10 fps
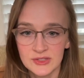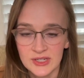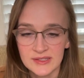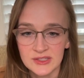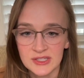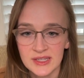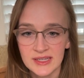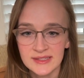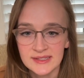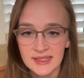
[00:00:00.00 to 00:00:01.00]
Just
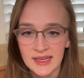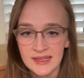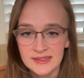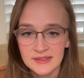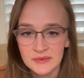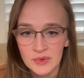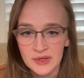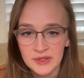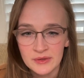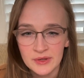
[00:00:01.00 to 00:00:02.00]
Jillian says,
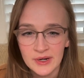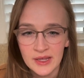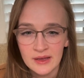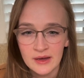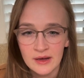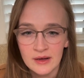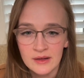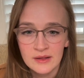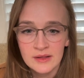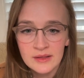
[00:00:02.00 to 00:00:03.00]
while you're learning
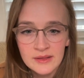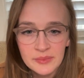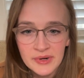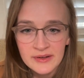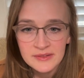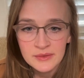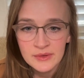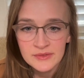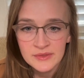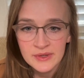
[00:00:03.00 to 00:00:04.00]
all the prayers of the
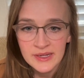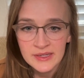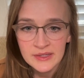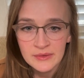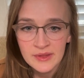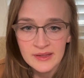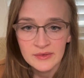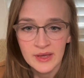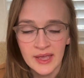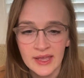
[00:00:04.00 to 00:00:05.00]
rosary, do you think
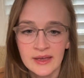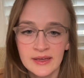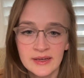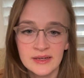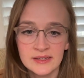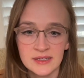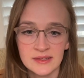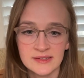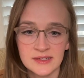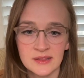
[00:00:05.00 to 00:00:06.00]
it's okay to
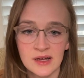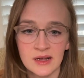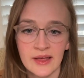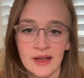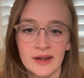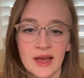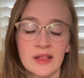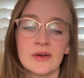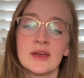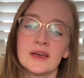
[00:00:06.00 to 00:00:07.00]
listen along like on
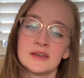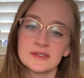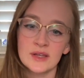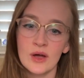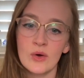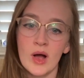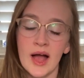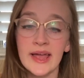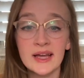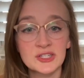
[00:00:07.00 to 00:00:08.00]
Hallow? So
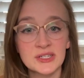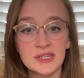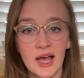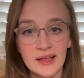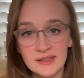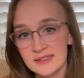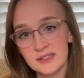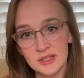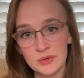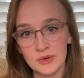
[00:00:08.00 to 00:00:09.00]
I
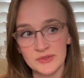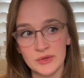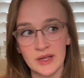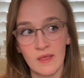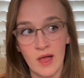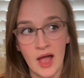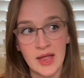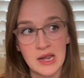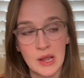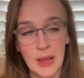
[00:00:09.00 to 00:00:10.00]
listen to the rosary a
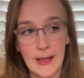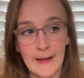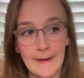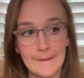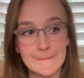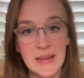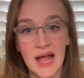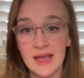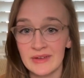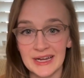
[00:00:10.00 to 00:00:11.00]
lot.
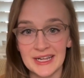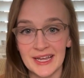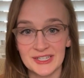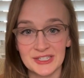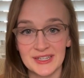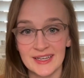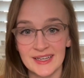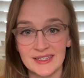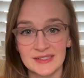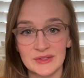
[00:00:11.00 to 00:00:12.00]
I have
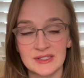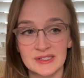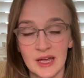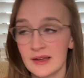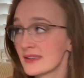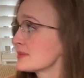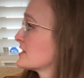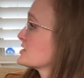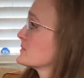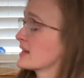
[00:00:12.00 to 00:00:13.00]
ADHD, and so
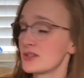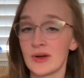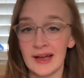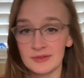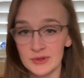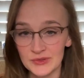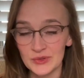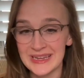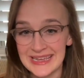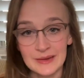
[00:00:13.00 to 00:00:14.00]
especially when I don't have a
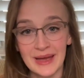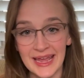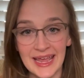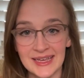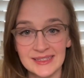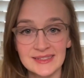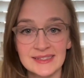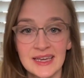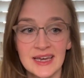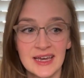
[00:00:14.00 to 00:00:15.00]
rosary in my hands,